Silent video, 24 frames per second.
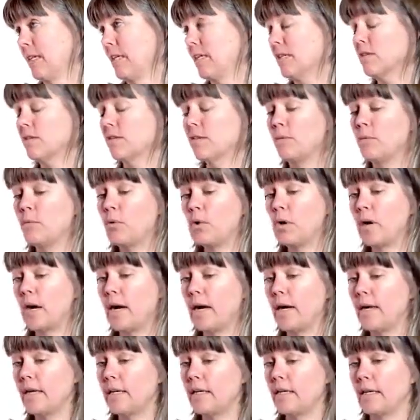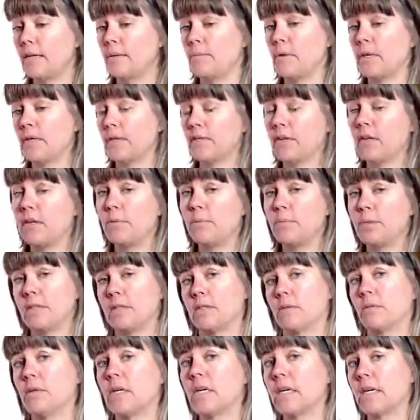So the more I and my
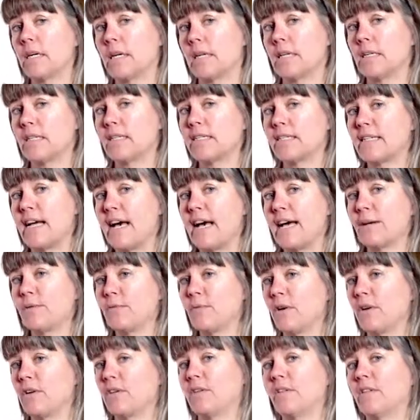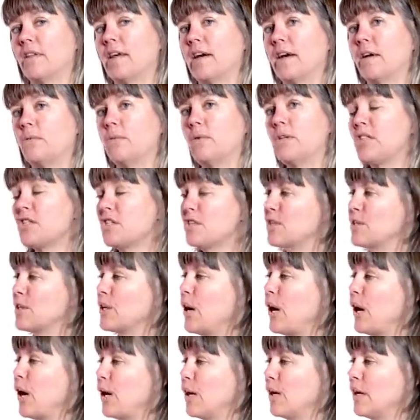therapist, we can understand what their wishes
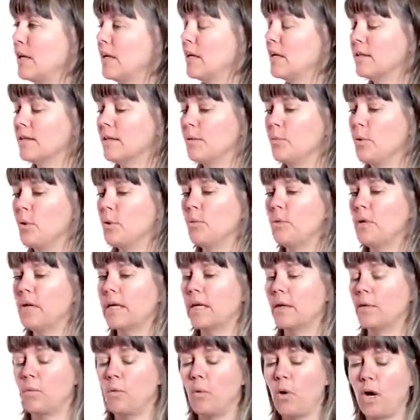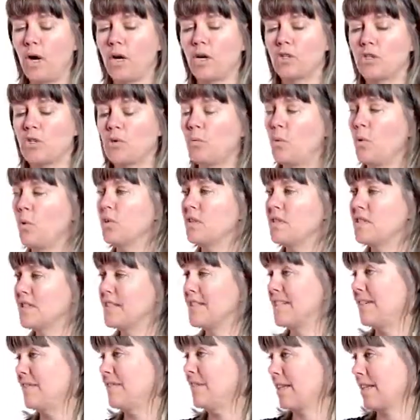are, the more we can work towards
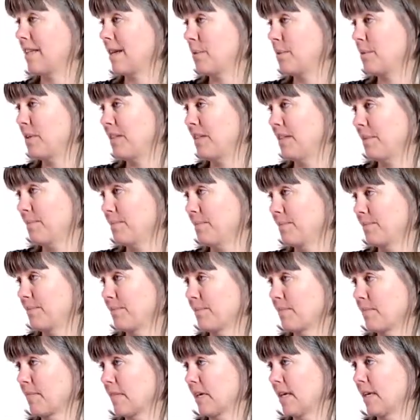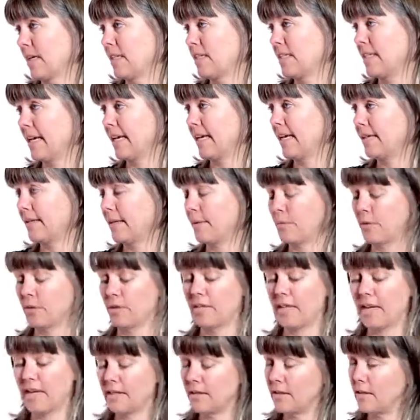achieving that with them and take them
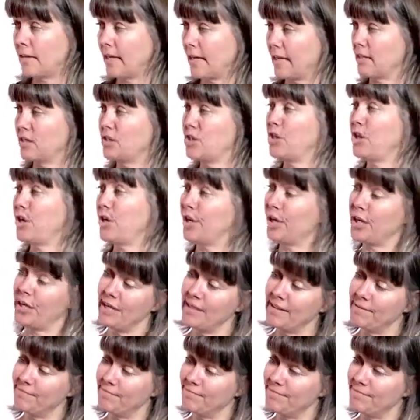on that journey.